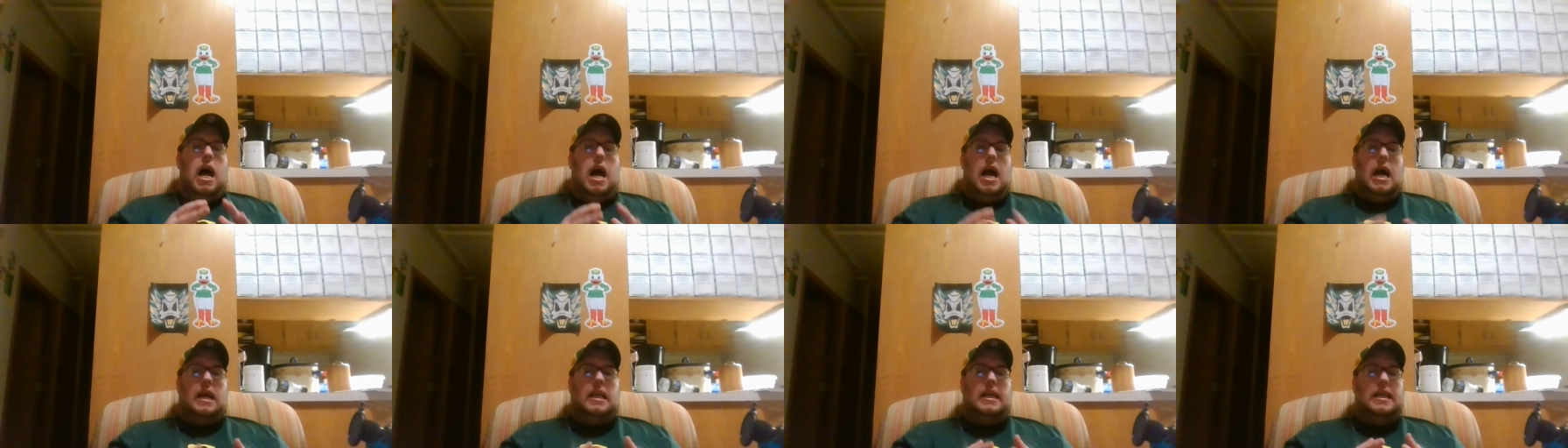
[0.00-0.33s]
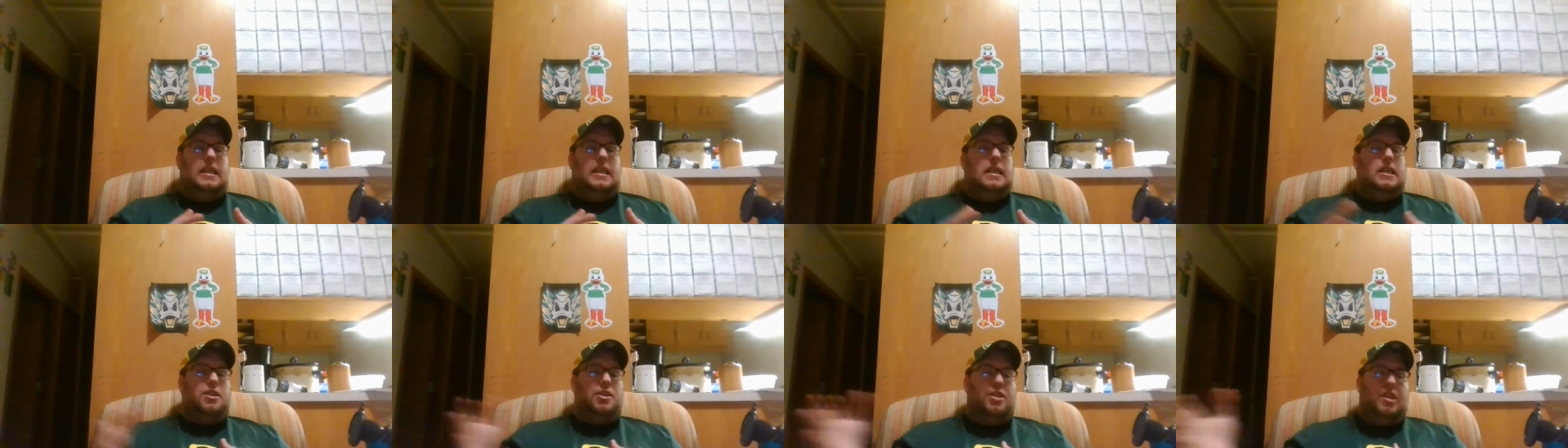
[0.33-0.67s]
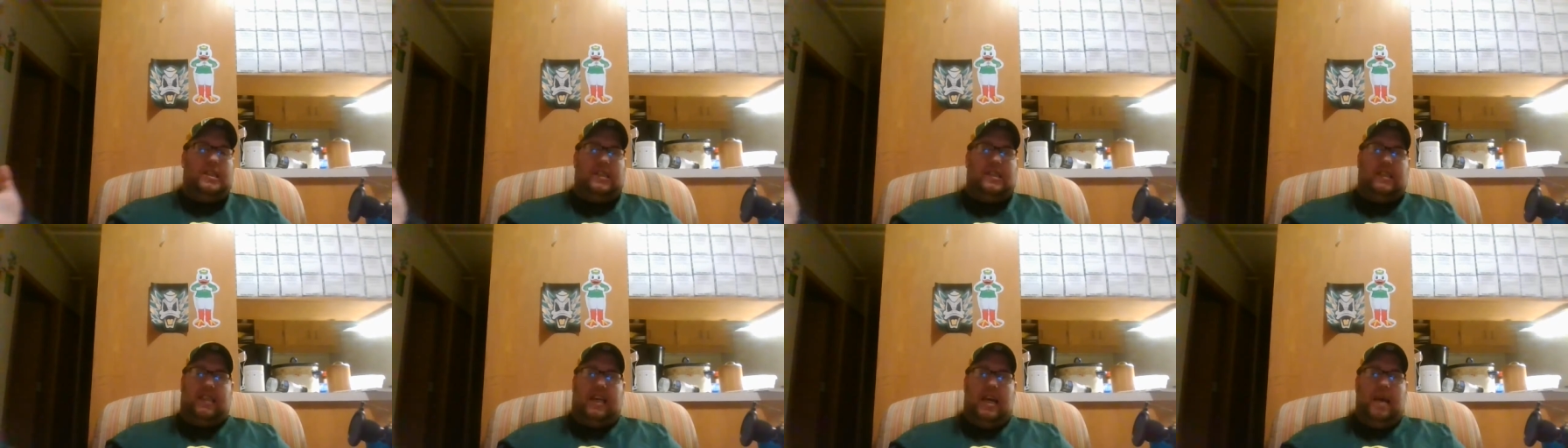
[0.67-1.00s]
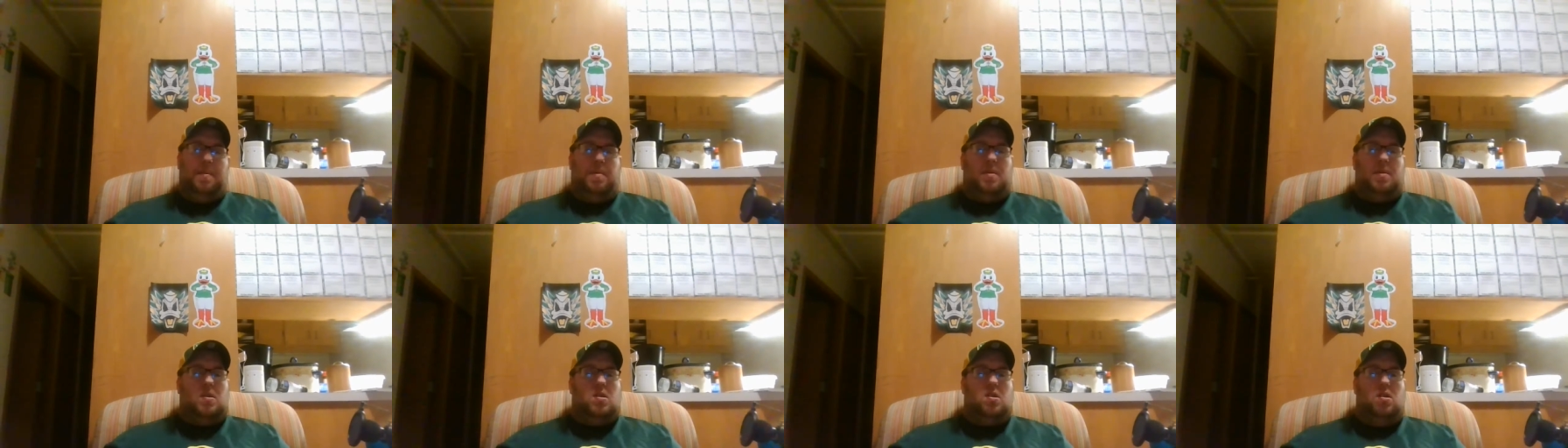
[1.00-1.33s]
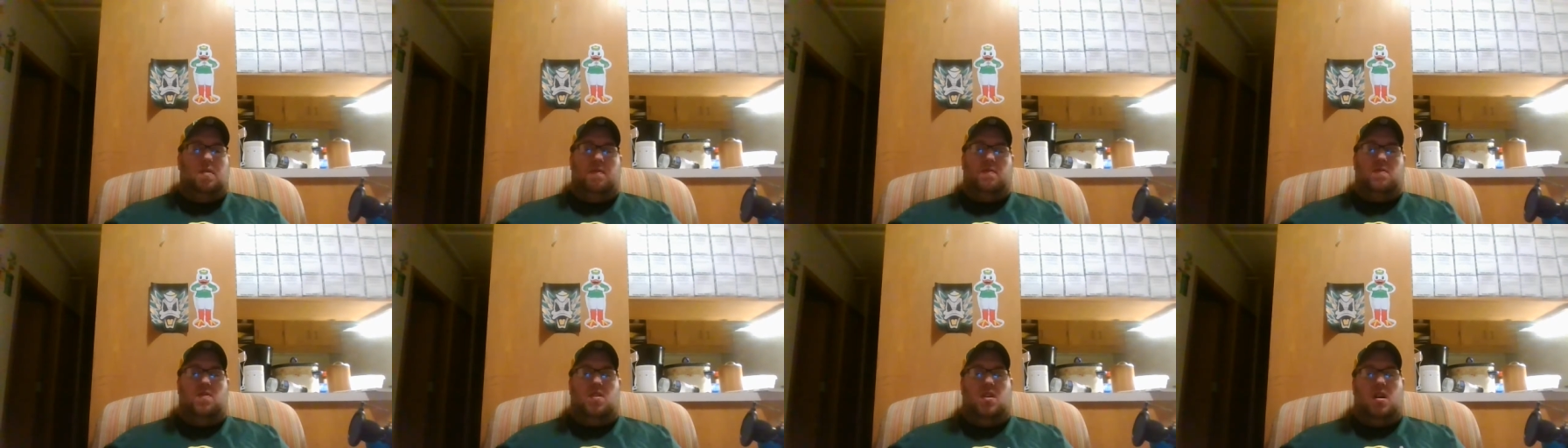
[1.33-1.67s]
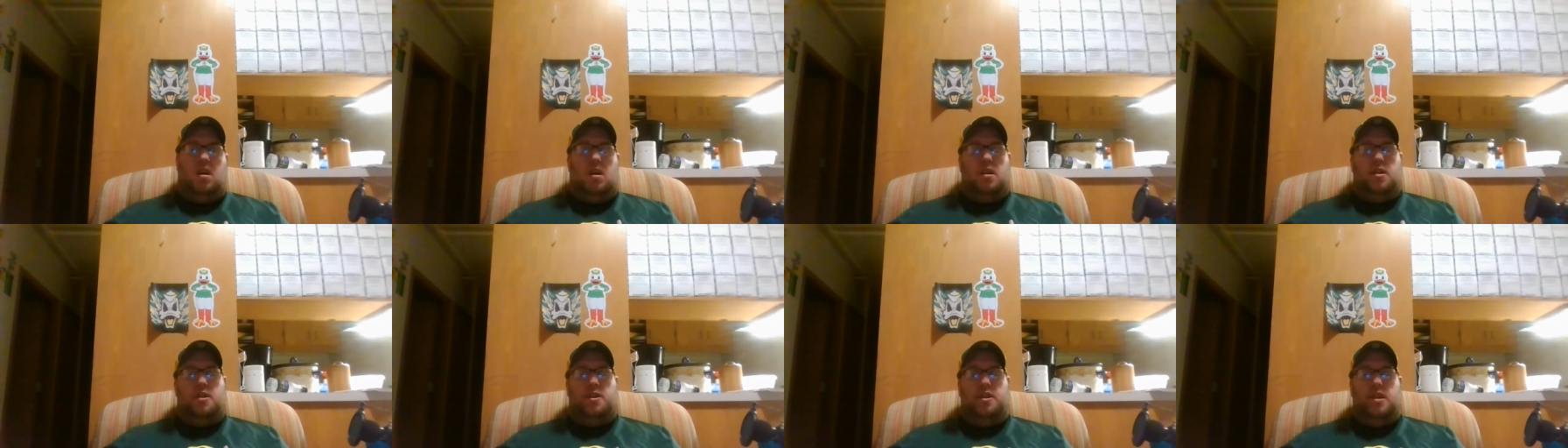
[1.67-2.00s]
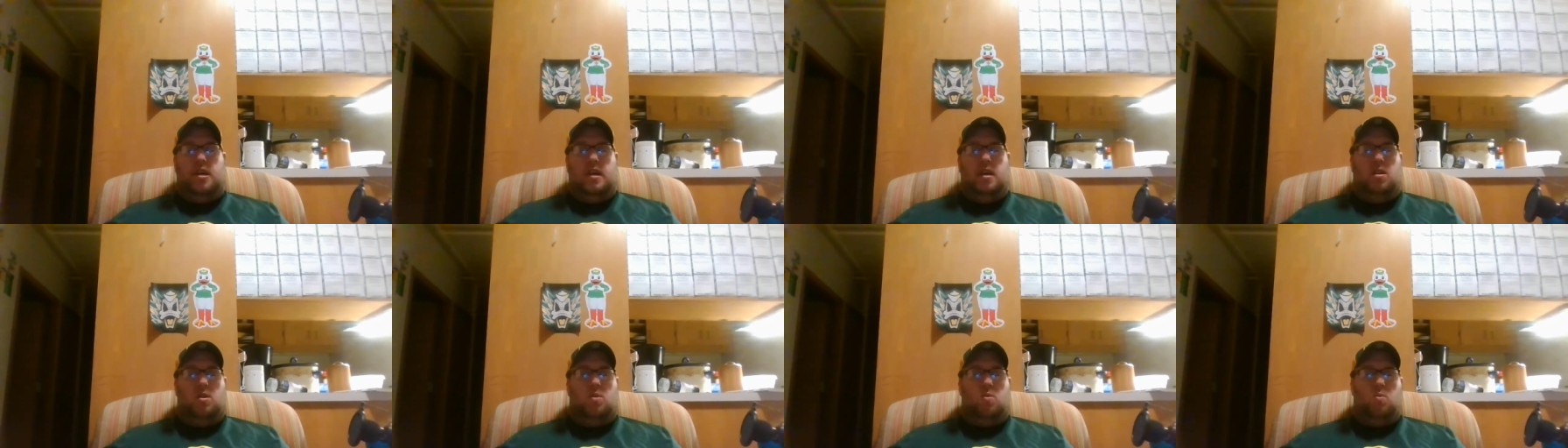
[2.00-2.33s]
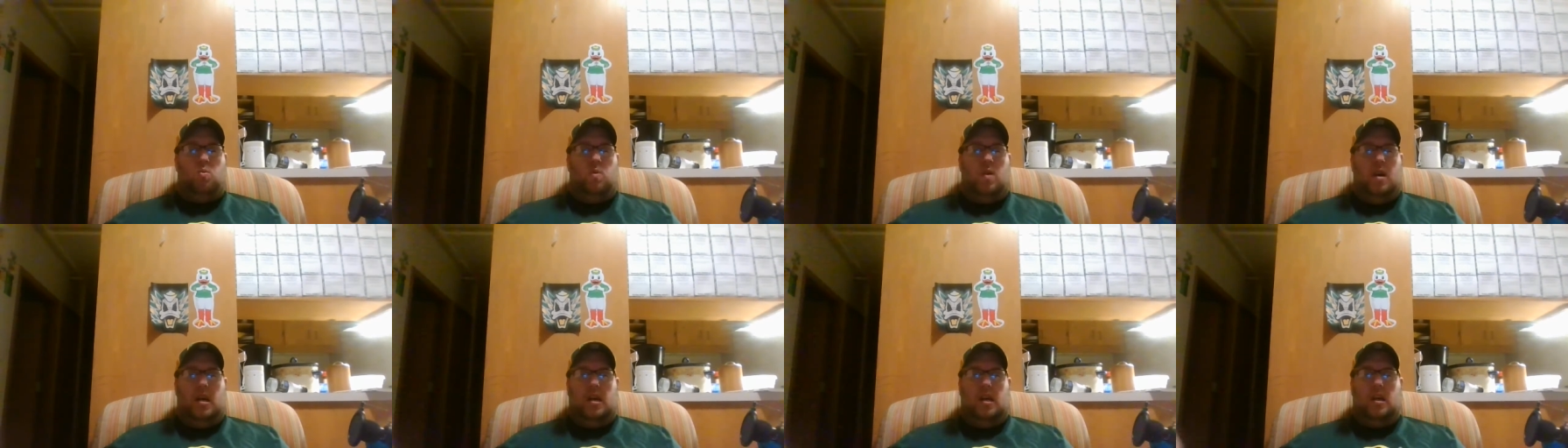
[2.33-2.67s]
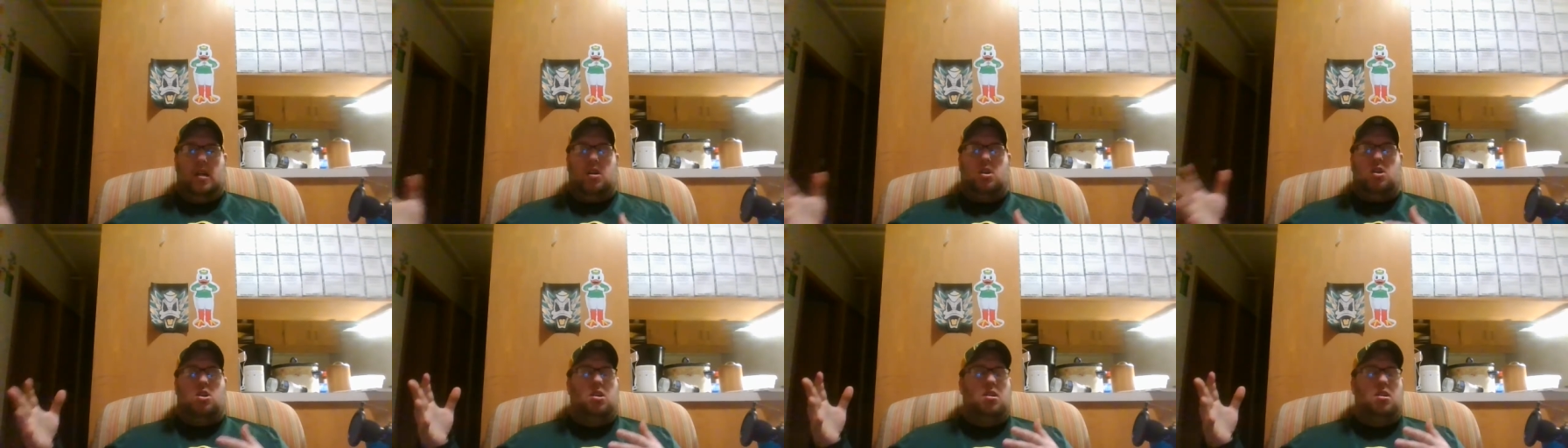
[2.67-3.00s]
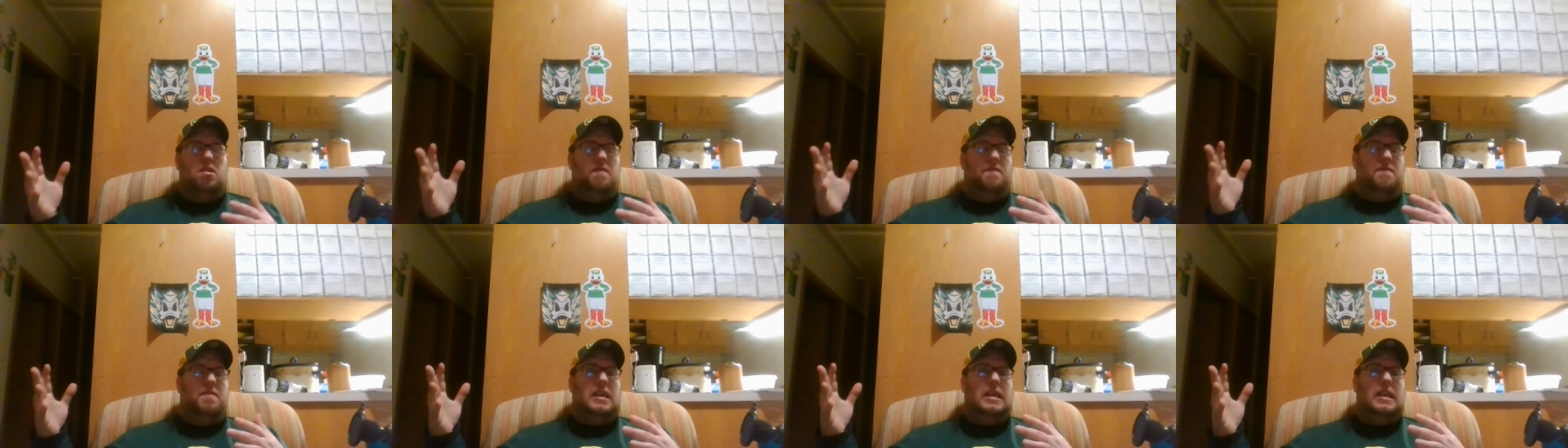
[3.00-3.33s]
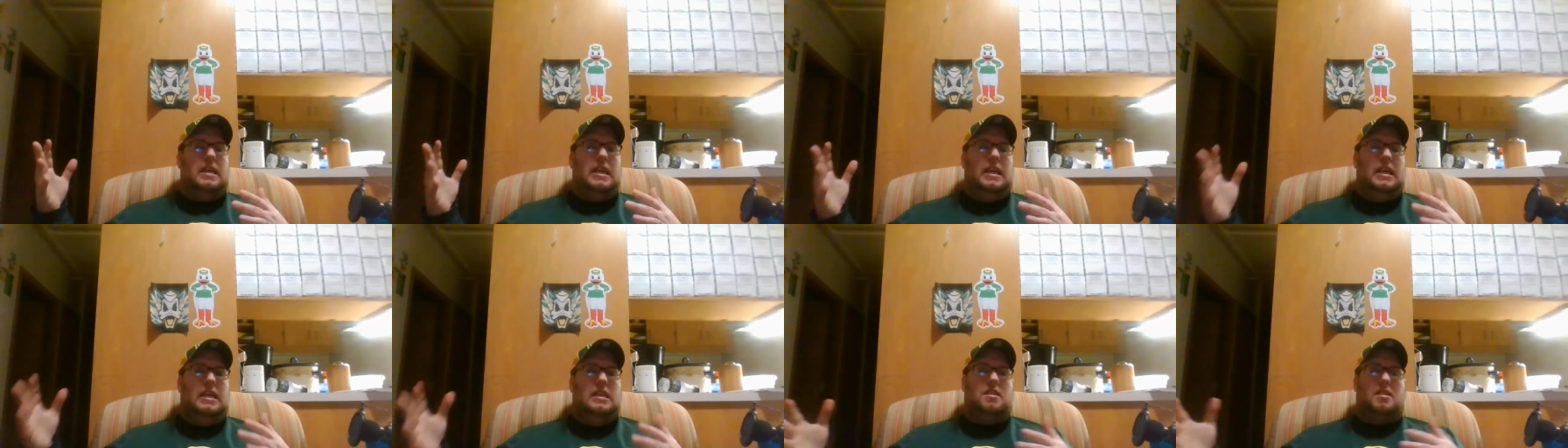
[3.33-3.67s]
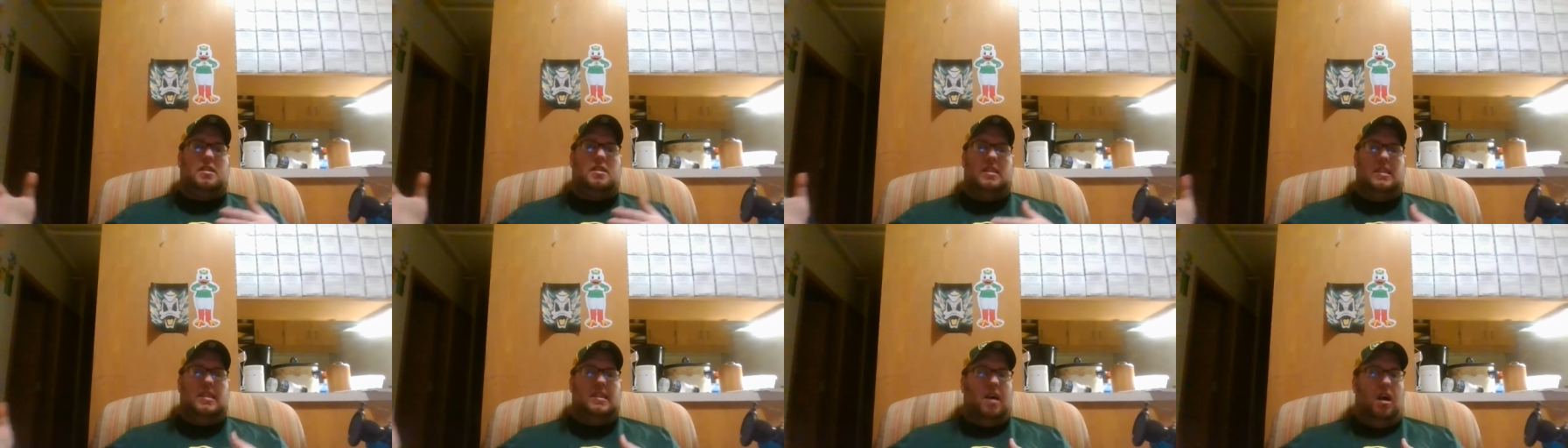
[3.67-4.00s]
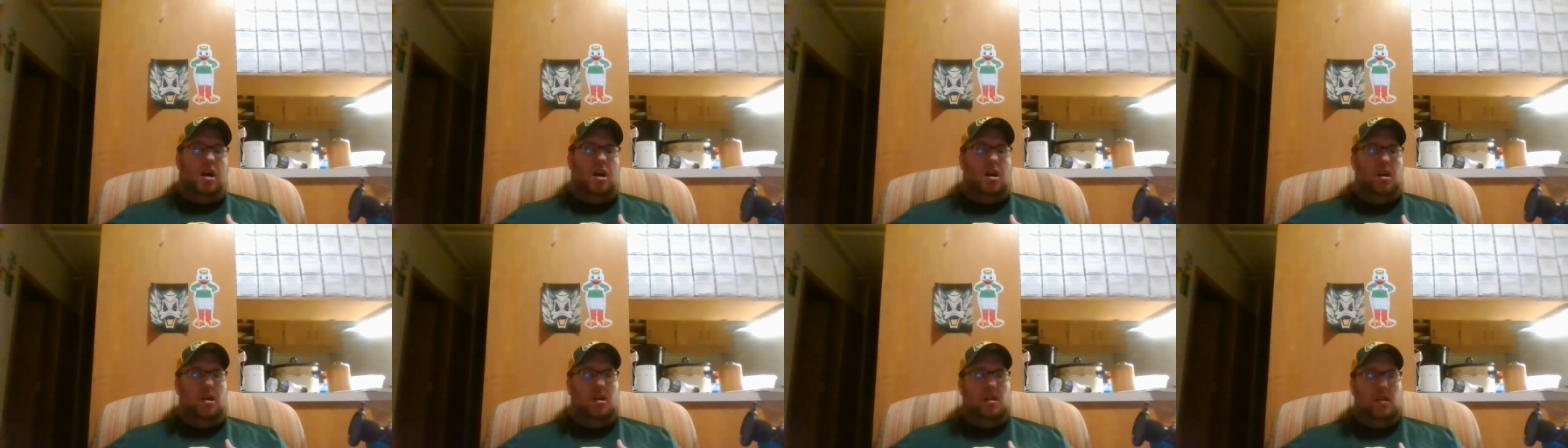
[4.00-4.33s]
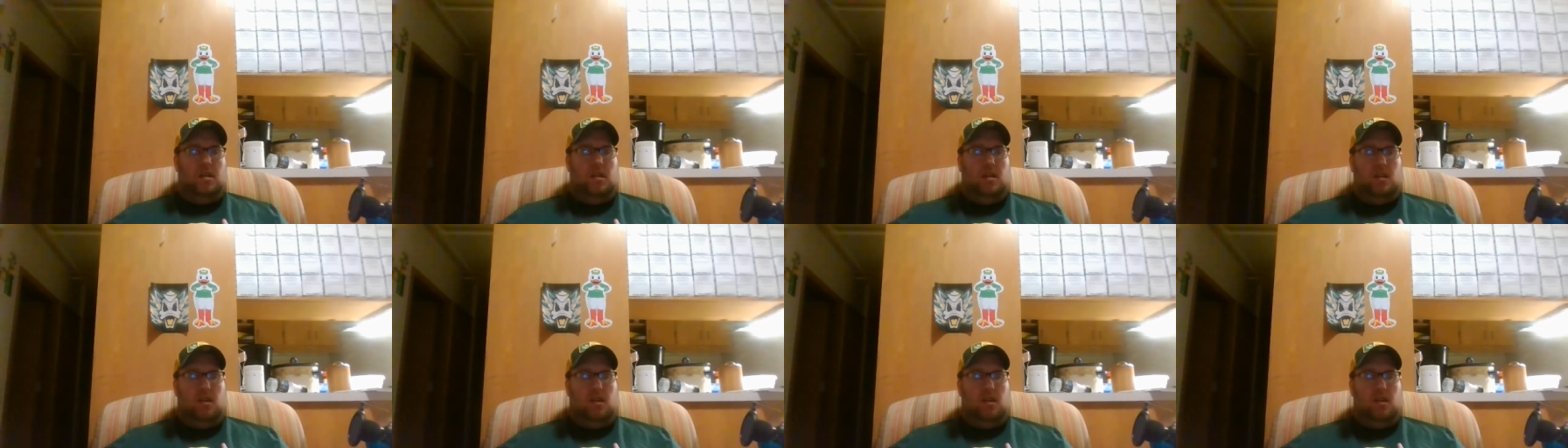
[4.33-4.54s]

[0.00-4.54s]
I get it. This game could have gone the other way. Could have easily gone